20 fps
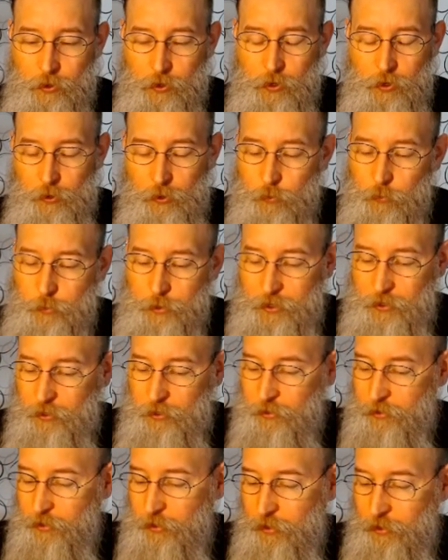
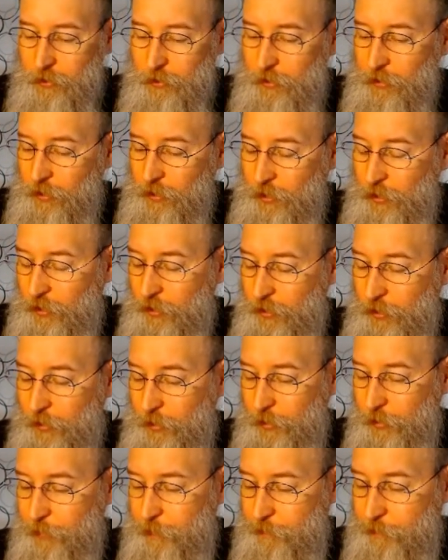weird
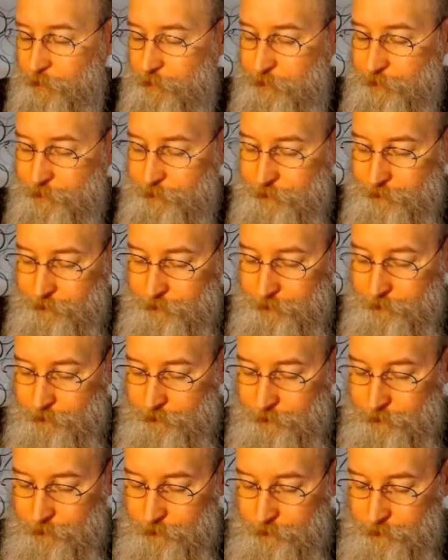
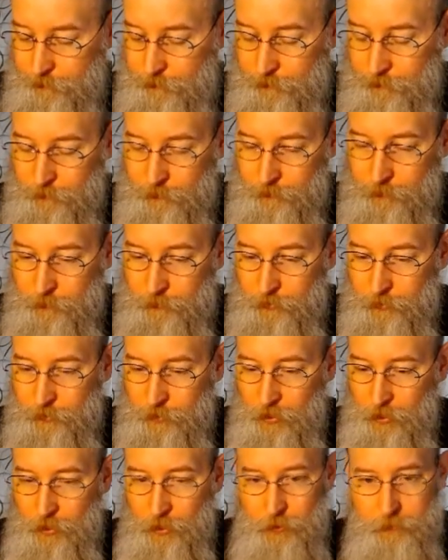
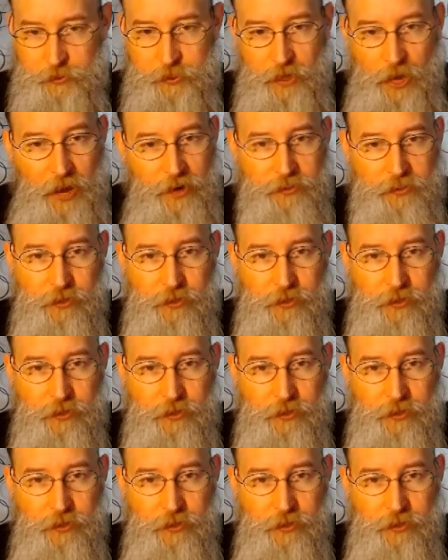side